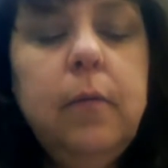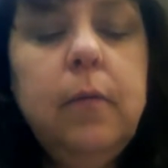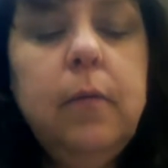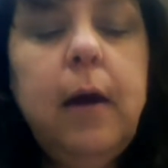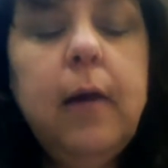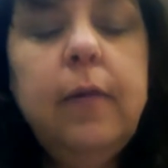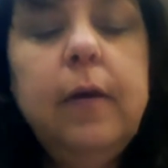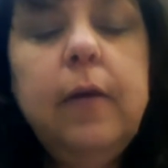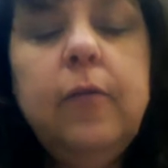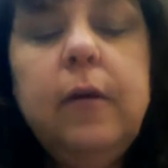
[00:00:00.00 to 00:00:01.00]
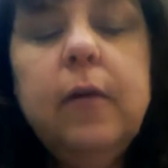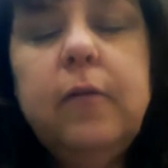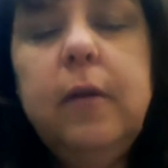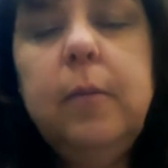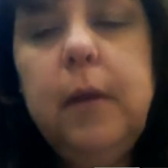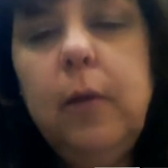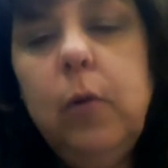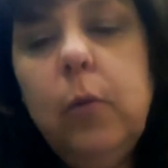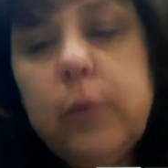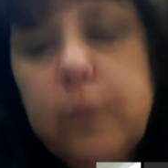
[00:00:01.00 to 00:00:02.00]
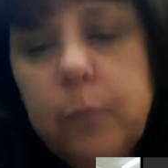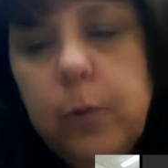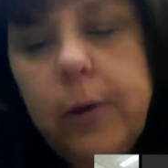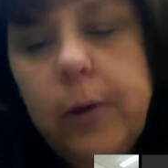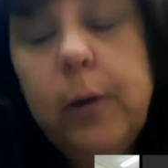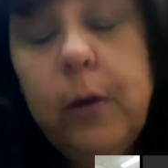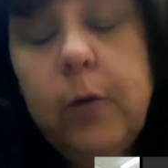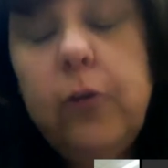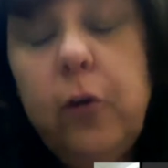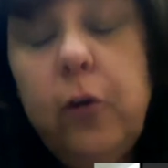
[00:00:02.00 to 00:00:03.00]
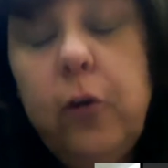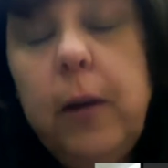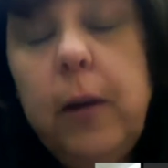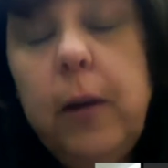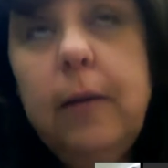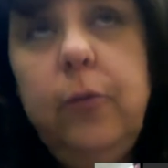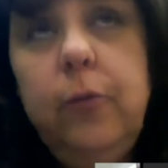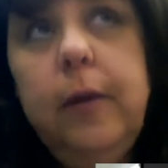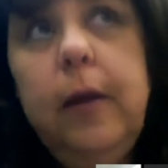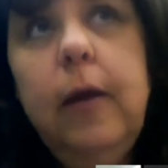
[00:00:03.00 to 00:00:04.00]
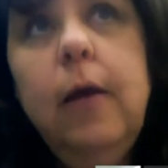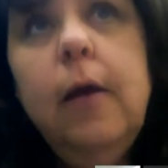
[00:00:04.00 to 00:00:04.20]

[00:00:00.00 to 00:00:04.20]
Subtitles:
at the CSE meeting where we are determining eligibility,